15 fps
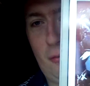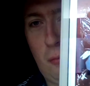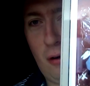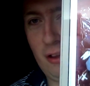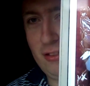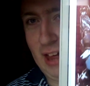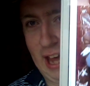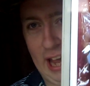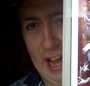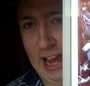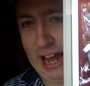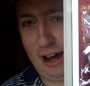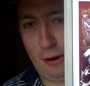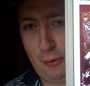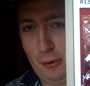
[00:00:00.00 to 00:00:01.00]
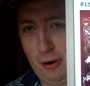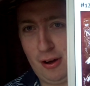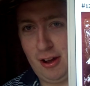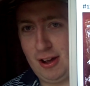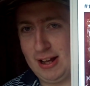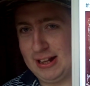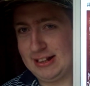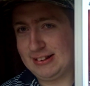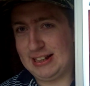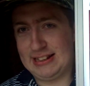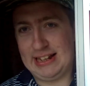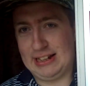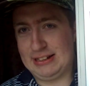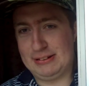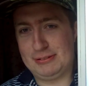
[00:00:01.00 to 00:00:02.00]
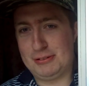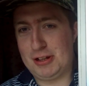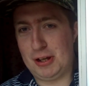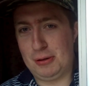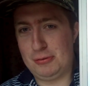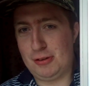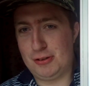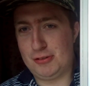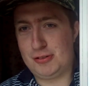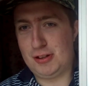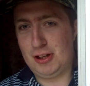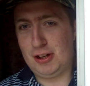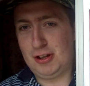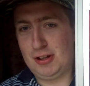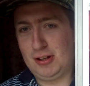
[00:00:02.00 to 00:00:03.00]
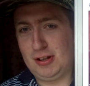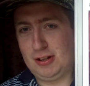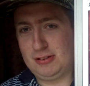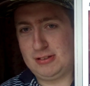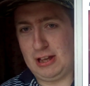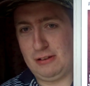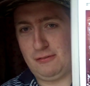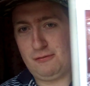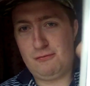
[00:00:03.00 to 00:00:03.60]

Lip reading: what the hell did they do? Like, they've